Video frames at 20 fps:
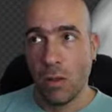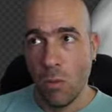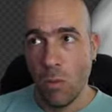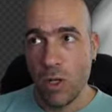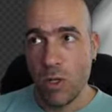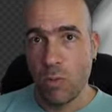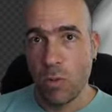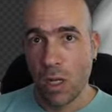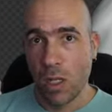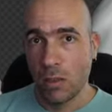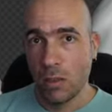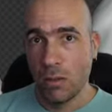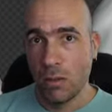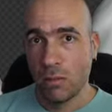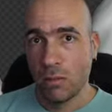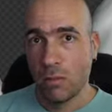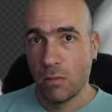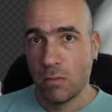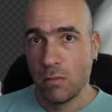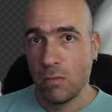which one
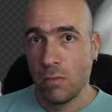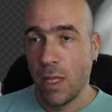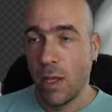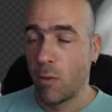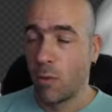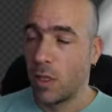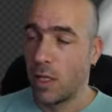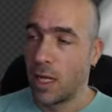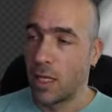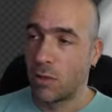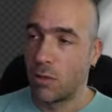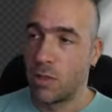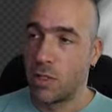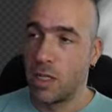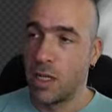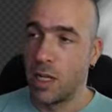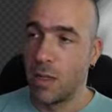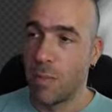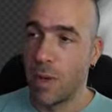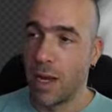they would like to
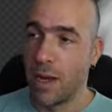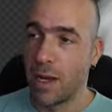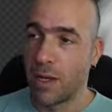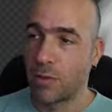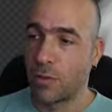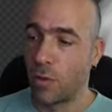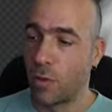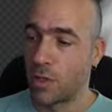see in my next